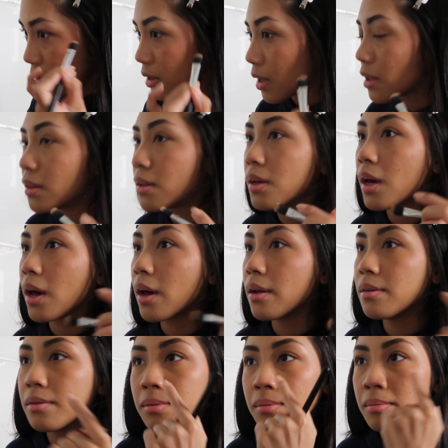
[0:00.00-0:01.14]
lightly
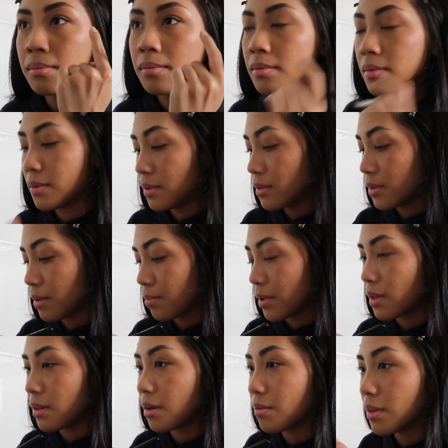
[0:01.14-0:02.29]
add
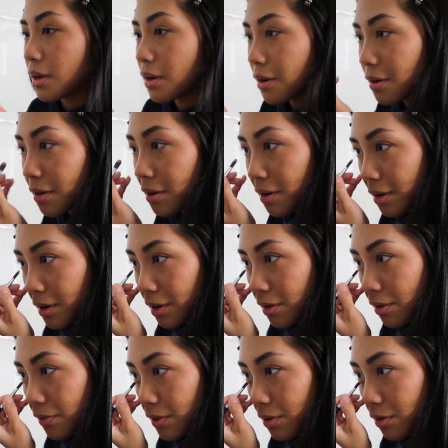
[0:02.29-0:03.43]
something down there. I
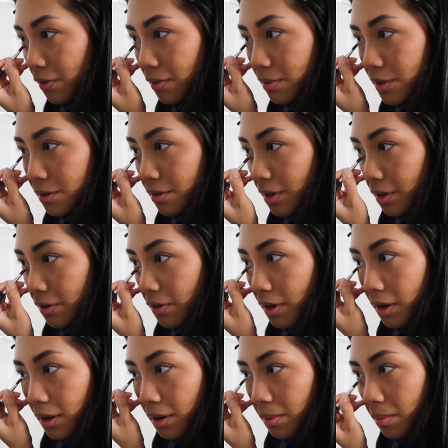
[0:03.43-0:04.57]
don't even know if I'm doing it
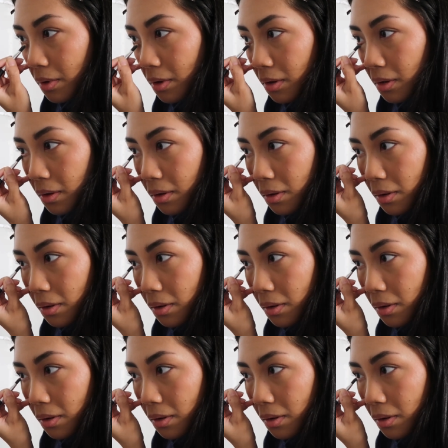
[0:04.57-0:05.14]
right, but